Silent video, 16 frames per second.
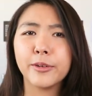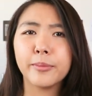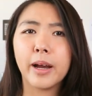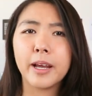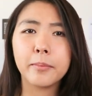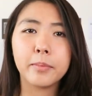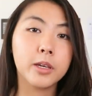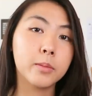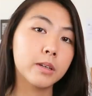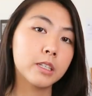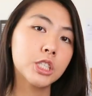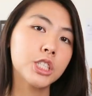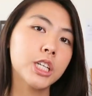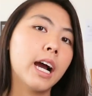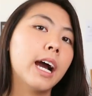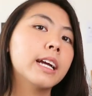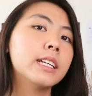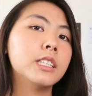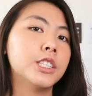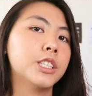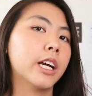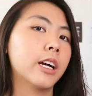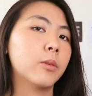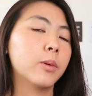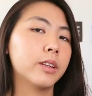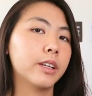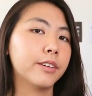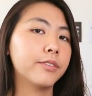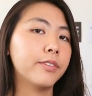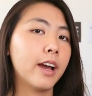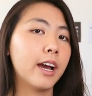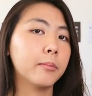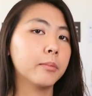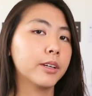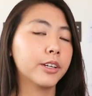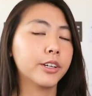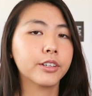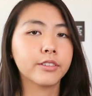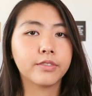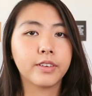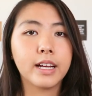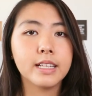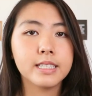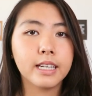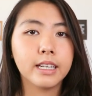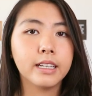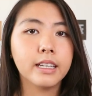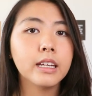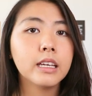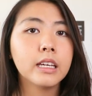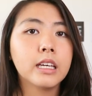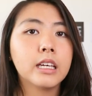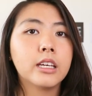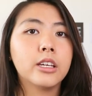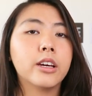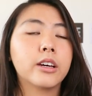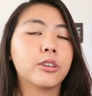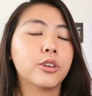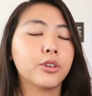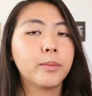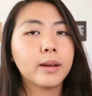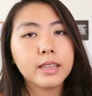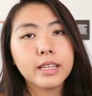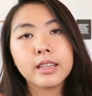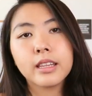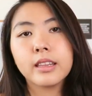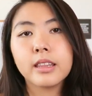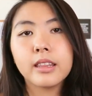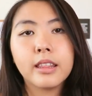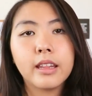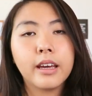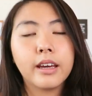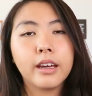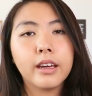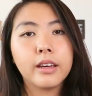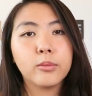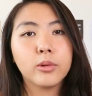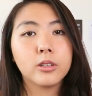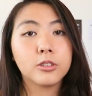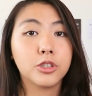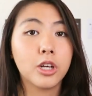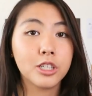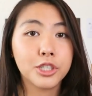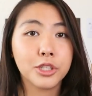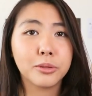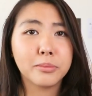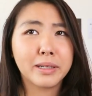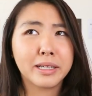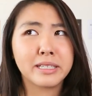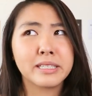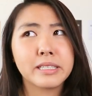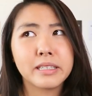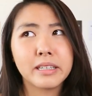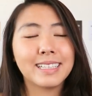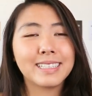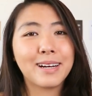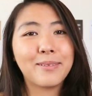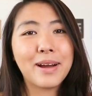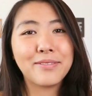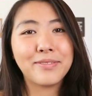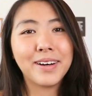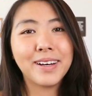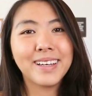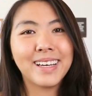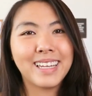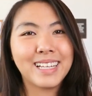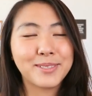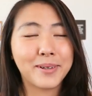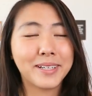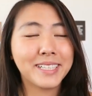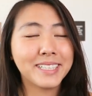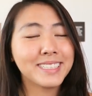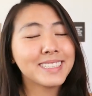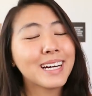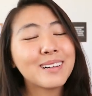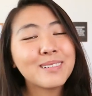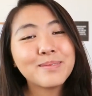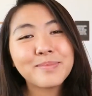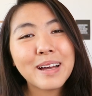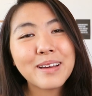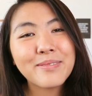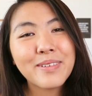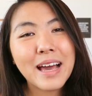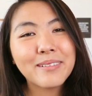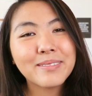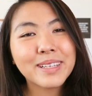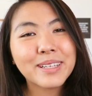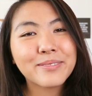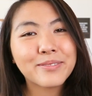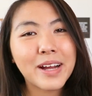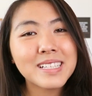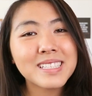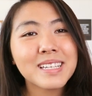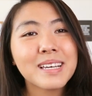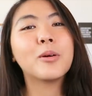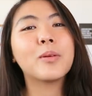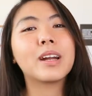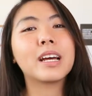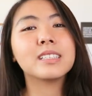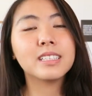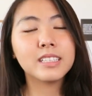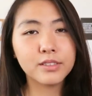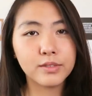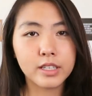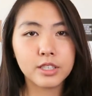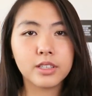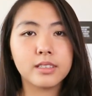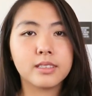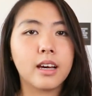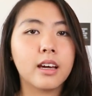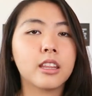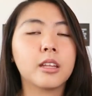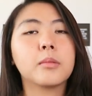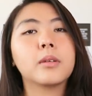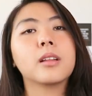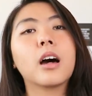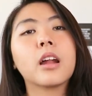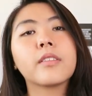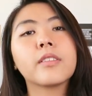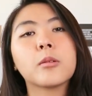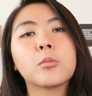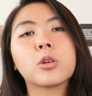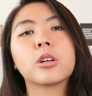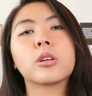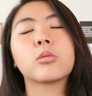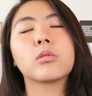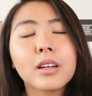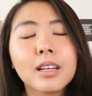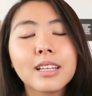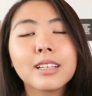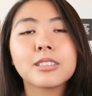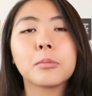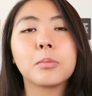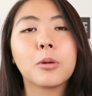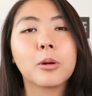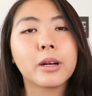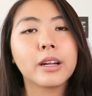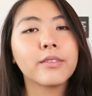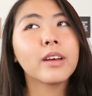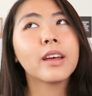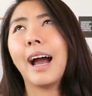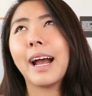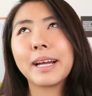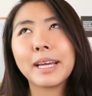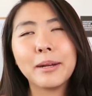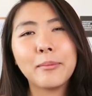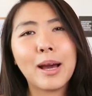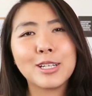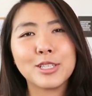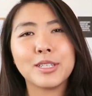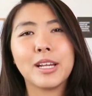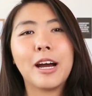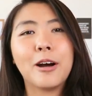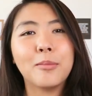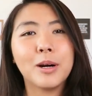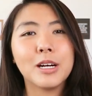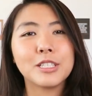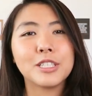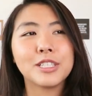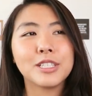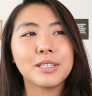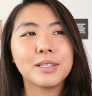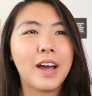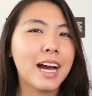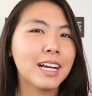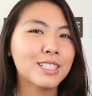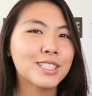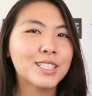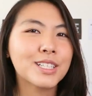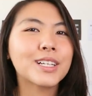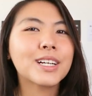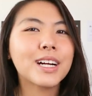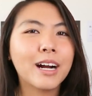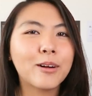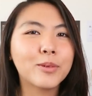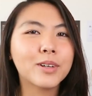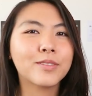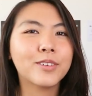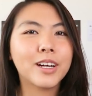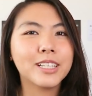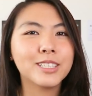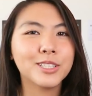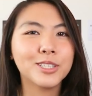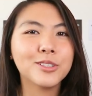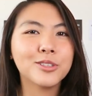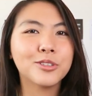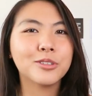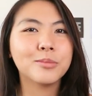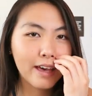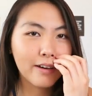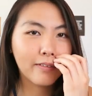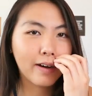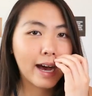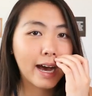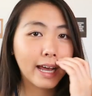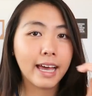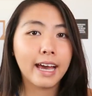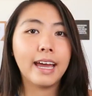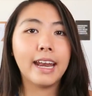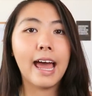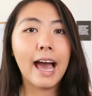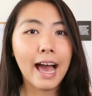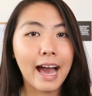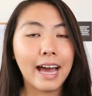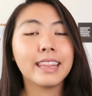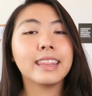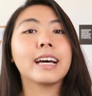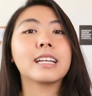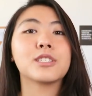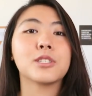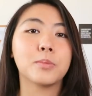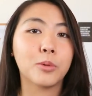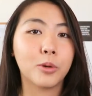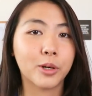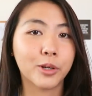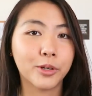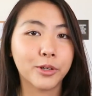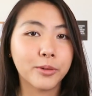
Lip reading: you might be a bit shy to share it with your family or your friends, and yeah, I don't know, you might think they will judge you, because that's how I felt, and that's why I didn't tell my family and friends. But when I did eventually tell them, a lot of them were really supportive. I can imagine how much faster I would have gone into YouTube if I had had that support